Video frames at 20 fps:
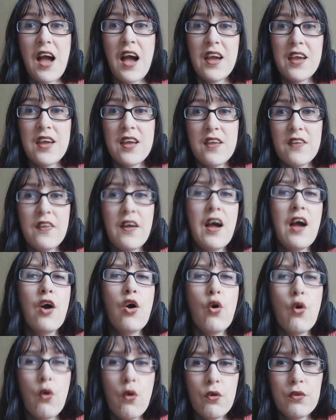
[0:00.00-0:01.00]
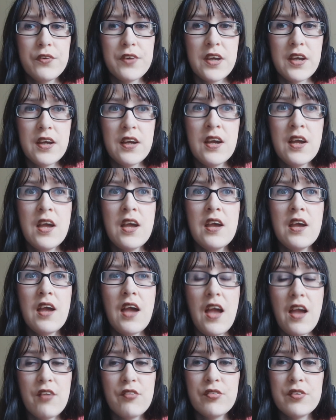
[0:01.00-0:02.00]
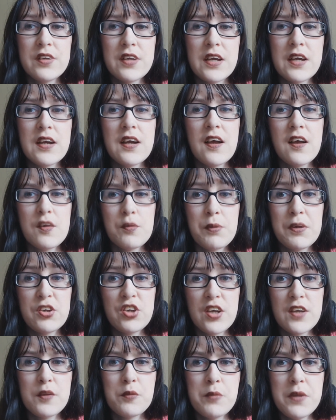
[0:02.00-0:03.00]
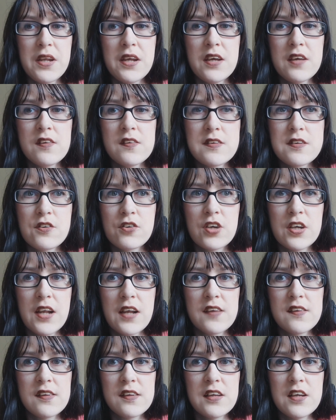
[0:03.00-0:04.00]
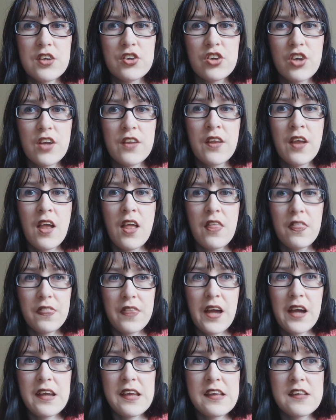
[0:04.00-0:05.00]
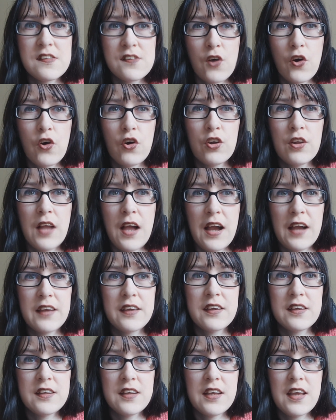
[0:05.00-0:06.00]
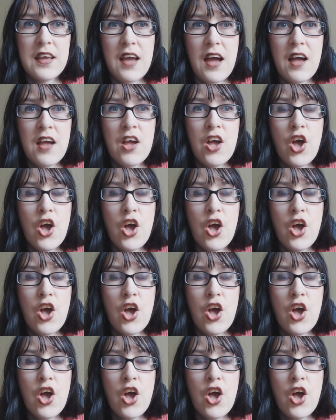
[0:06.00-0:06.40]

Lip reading: I hear that all day, every day, especially at the minute, stuck in isolation. That is all I can hear.